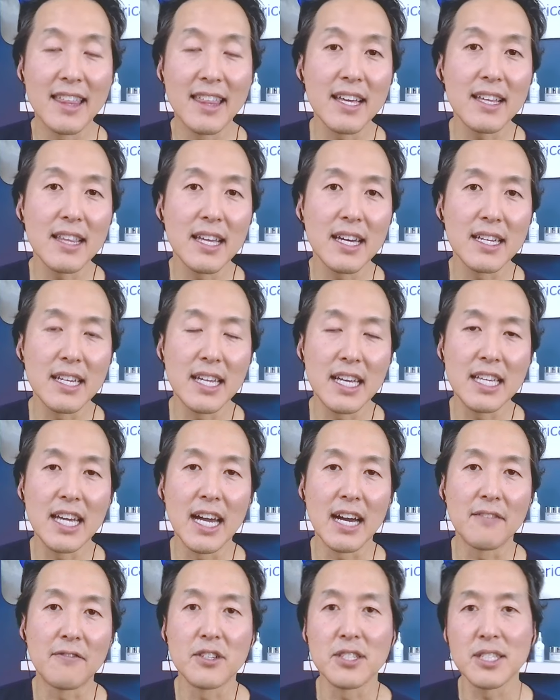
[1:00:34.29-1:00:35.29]
I think that,
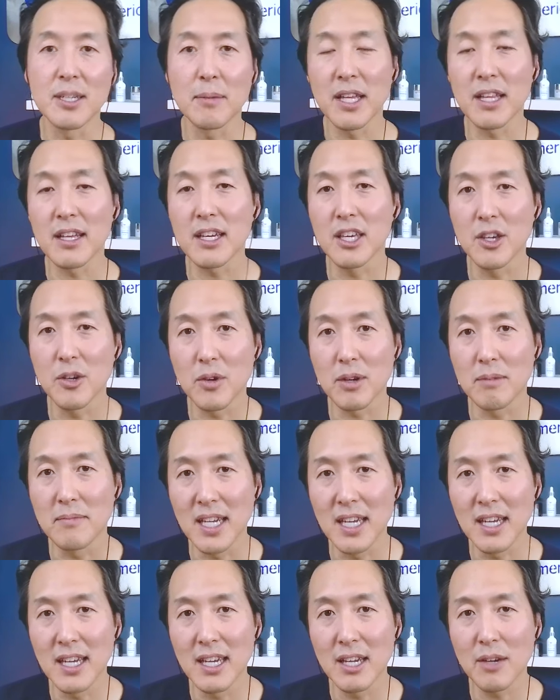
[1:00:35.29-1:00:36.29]
yeah, for somebody like you or
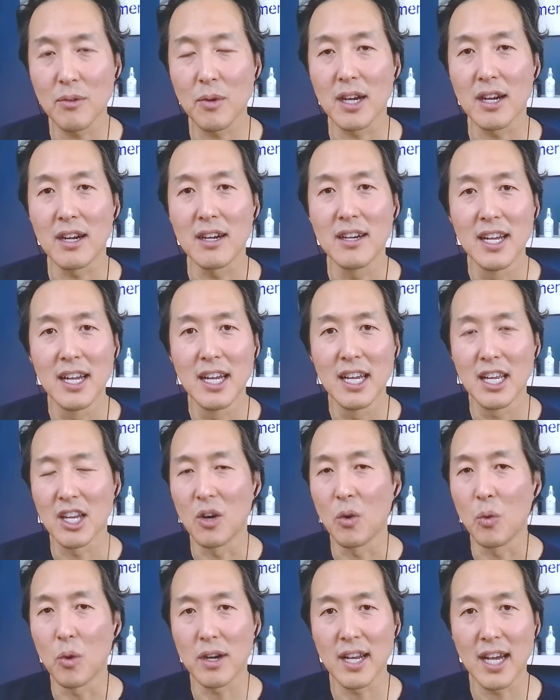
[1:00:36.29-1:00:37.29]
me, where,
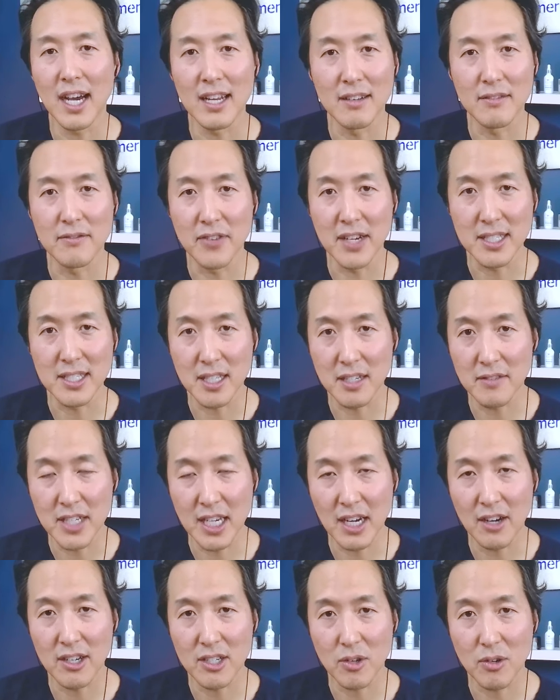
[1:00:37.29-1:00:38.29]
you know, we're not in facelift
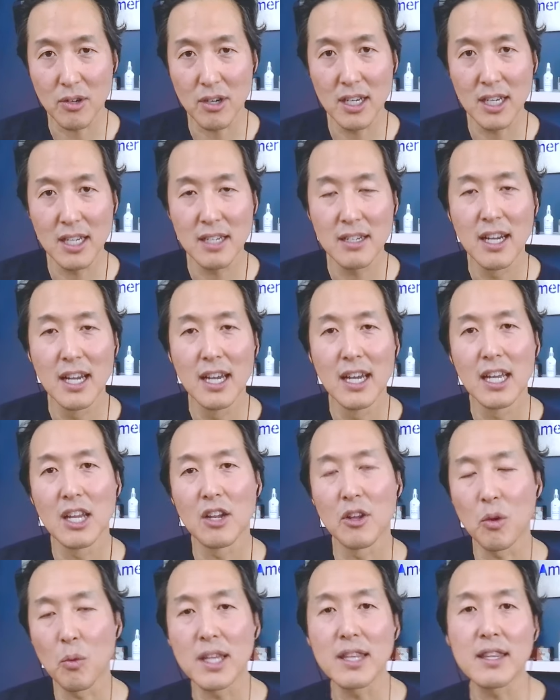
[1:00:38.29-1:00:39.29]
territory,
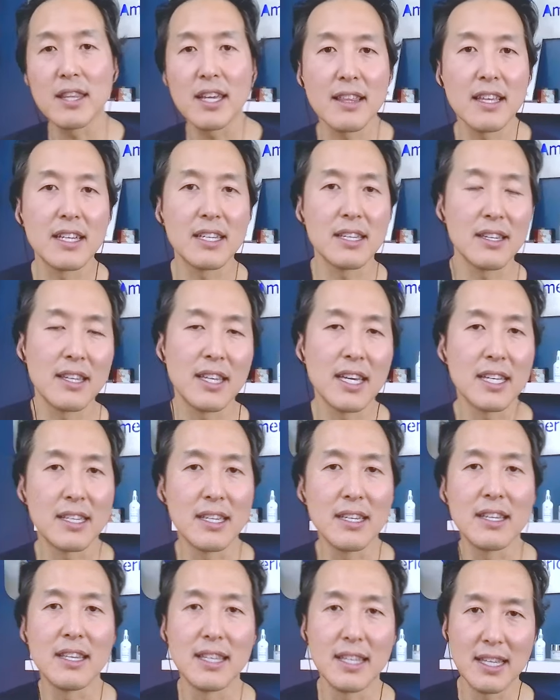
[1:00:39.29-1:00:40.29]
you know, the one thing that,
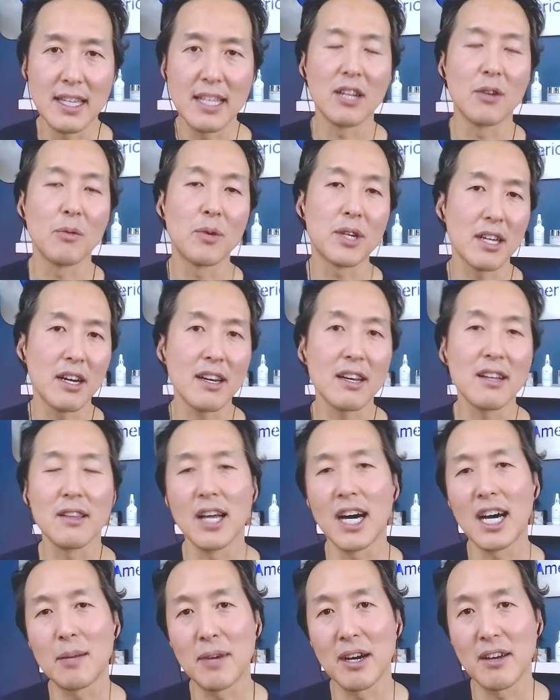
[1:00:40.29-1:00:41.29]
that, you know, we're talking
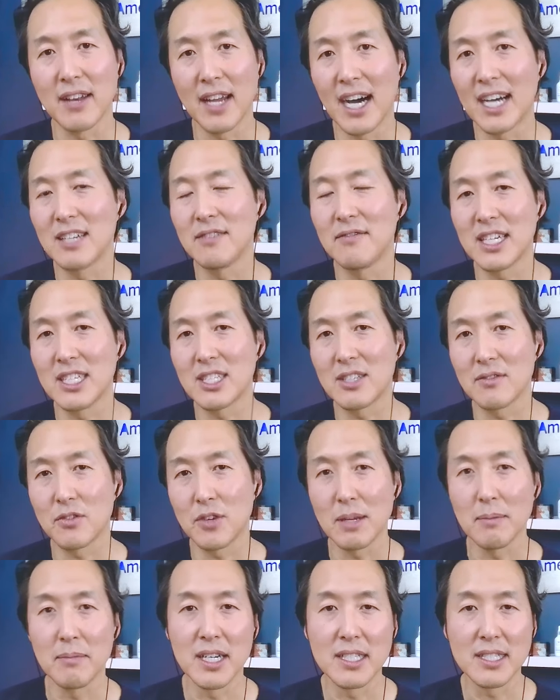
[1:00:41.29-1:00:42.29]
a lot about non-invasive
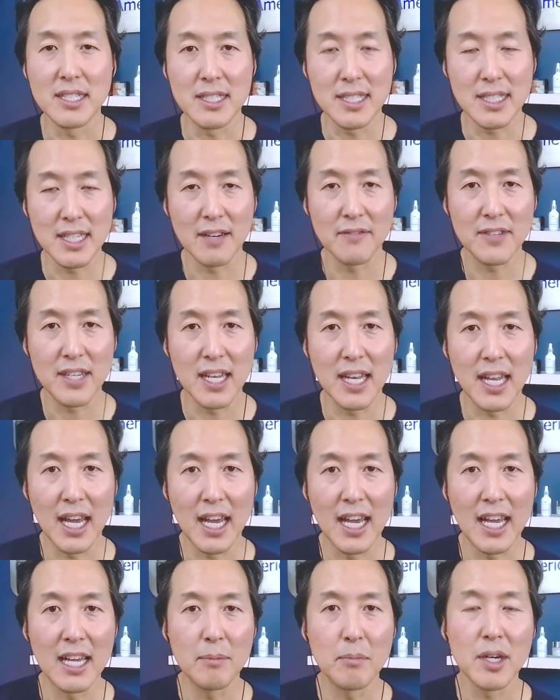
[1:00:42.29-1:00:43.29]
treatments and stuff
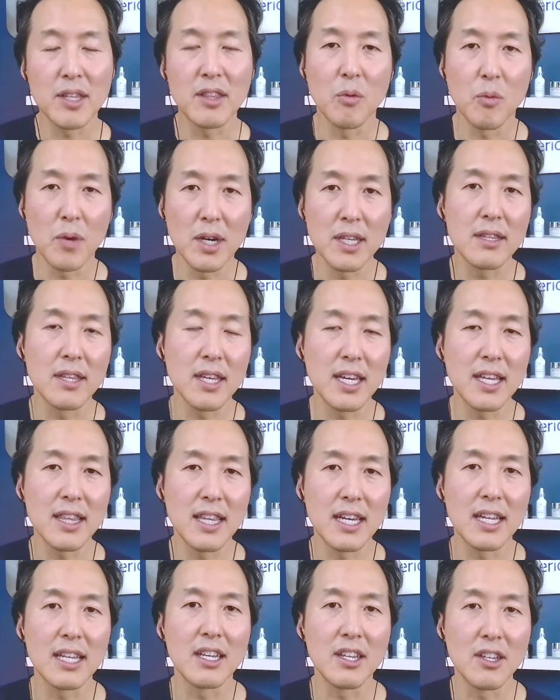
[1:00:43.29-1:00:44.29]
today, but the one thing
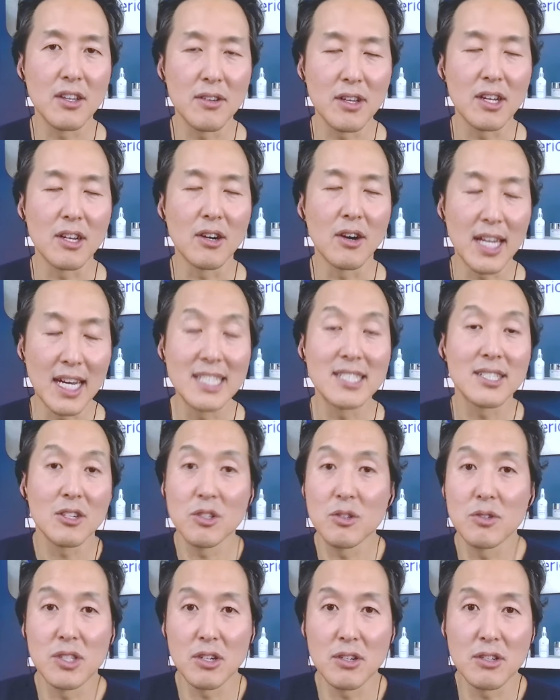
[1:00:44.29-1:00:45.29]
that, you know, and I
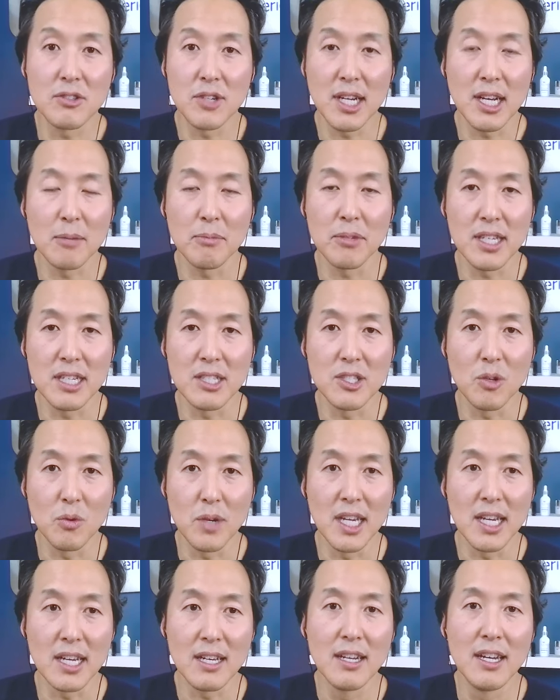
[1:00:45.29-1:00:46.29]
still do surgery a couple days a
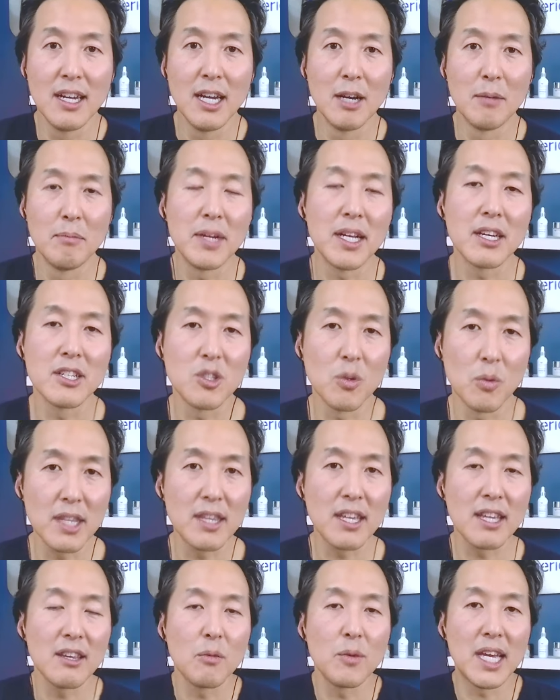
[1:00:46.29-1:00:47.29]
week. Because the
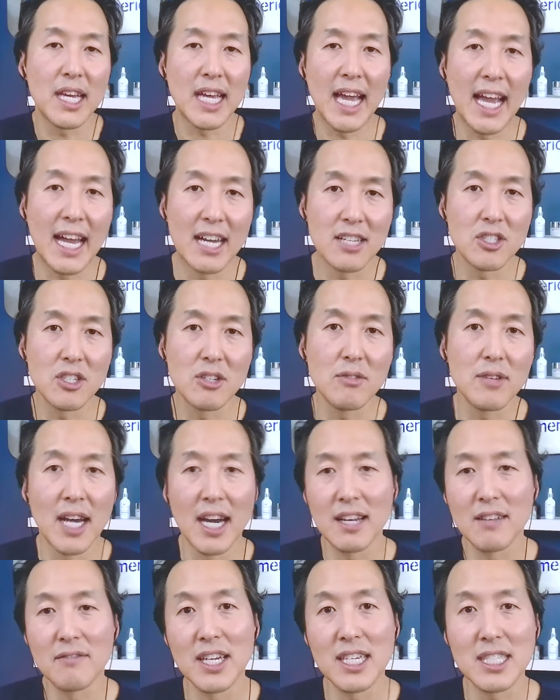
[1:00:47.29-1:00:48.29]
one thing that we can't do
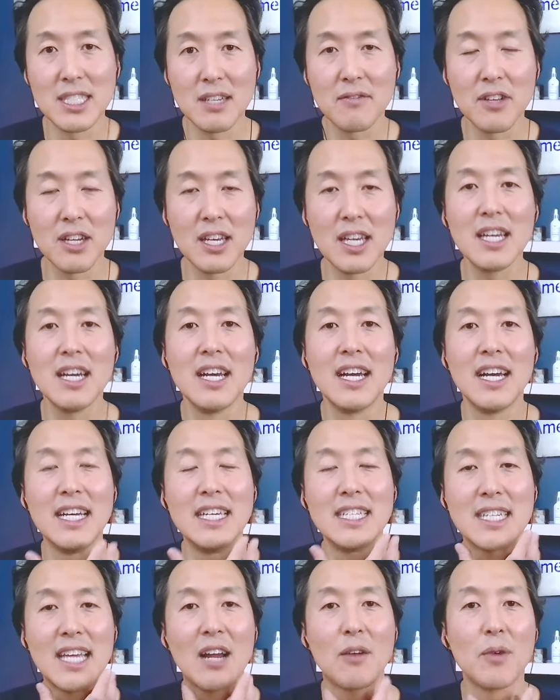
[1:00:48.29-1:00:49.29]
non-invasively
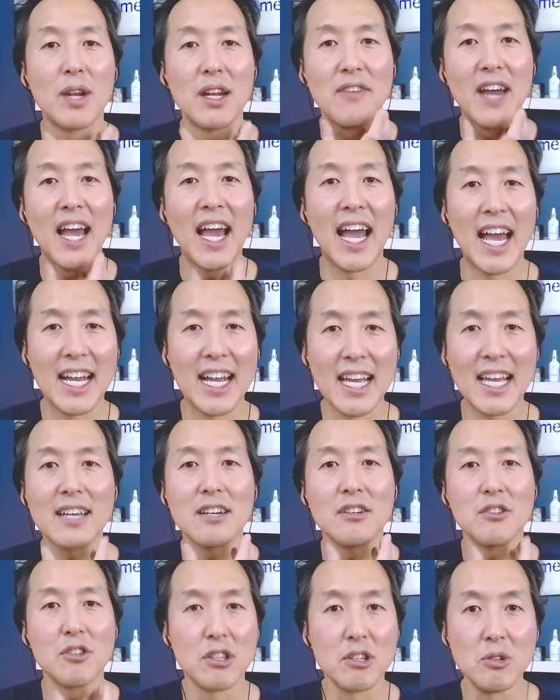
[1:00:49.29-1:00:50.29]
is get rid of
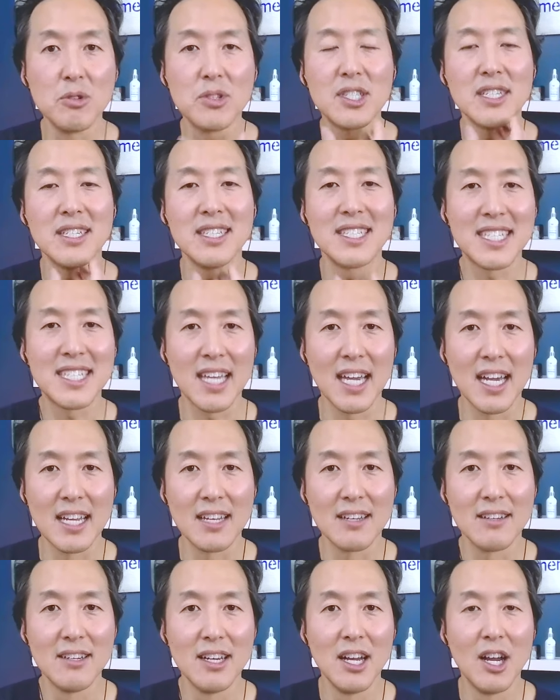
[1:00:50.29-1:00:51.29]
hanging loose
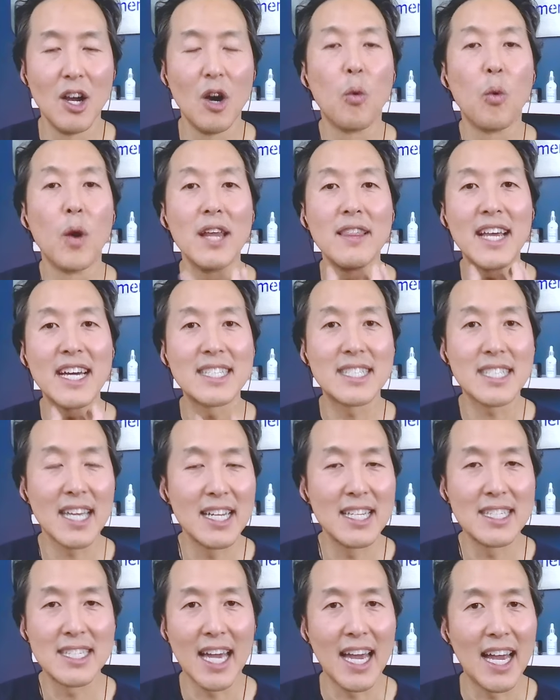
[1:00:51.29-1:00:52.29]
skin. When that
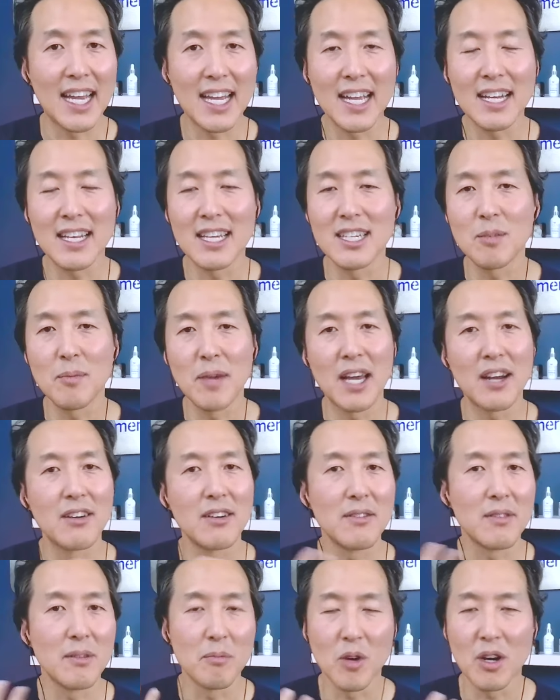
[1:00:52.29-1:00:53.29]
skin is hanging, doesn't
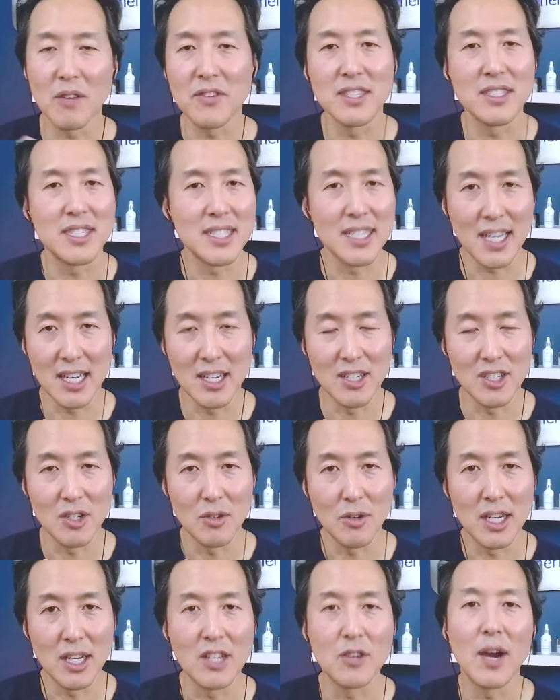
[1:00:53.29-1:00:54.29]
matter if Morpheus isn't going to
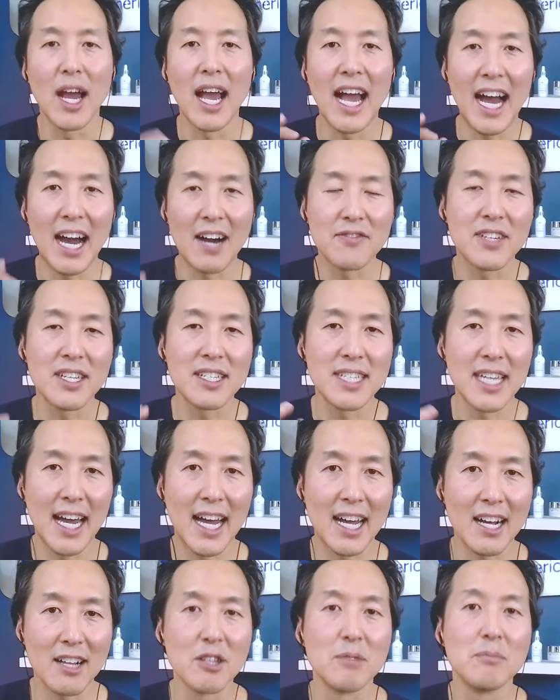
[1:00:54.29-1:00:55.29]
do it. You have to
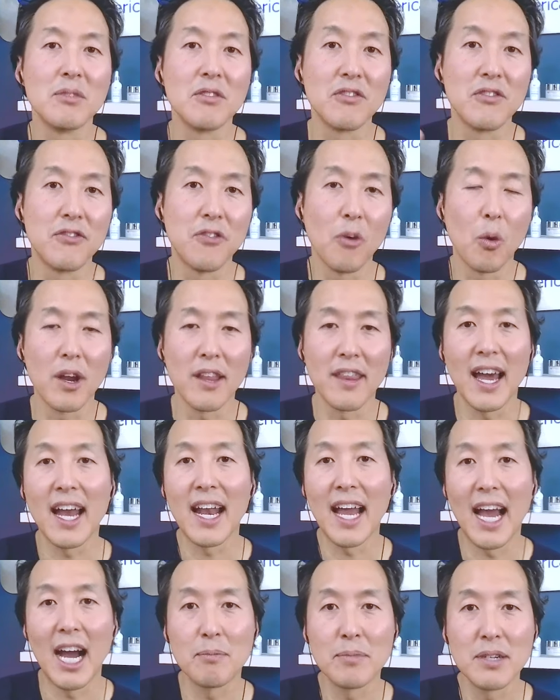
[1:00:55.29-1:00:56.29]
tackle it before
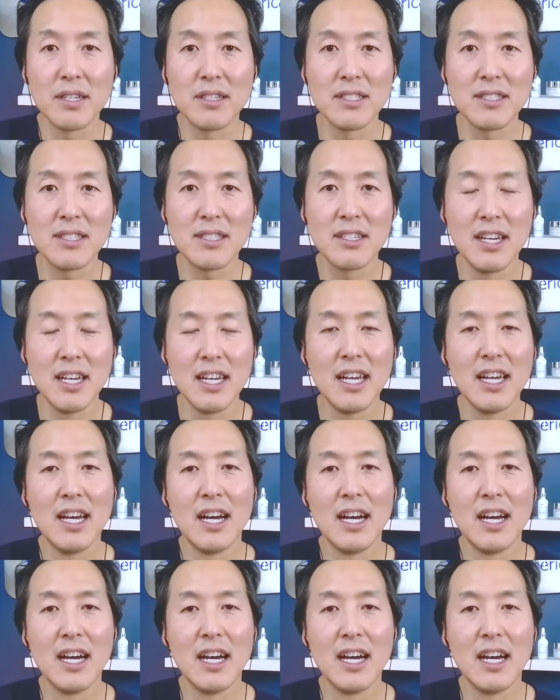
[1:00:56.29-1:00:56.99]
that happens.